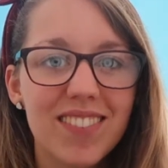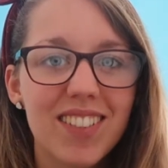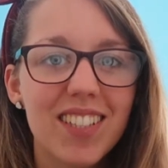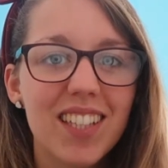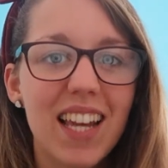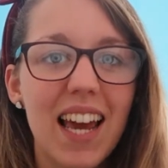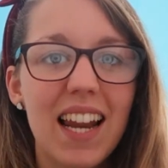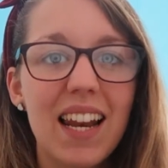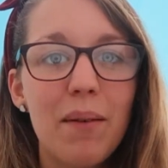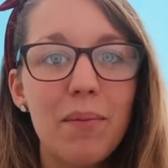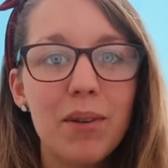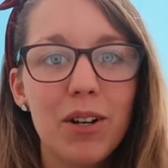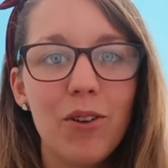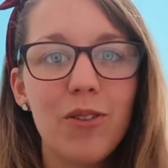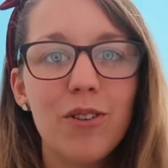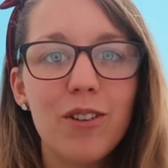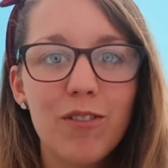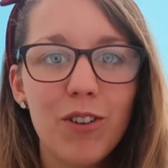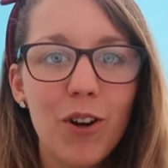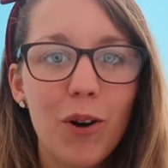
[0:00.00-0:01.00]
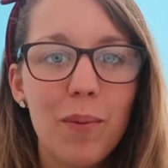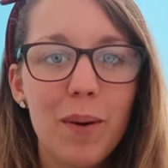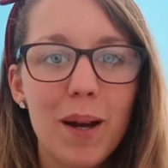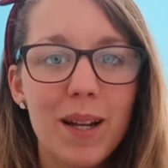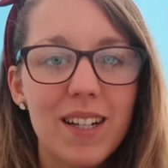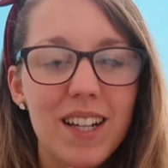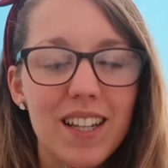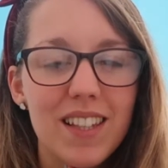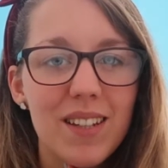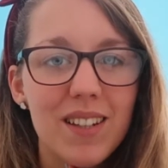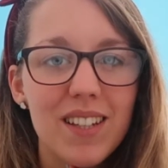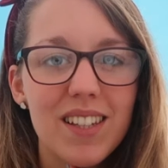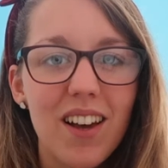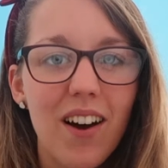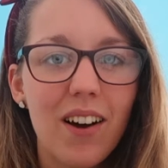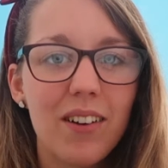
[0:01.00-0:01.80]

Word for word: so yeah let me know all of your opinions because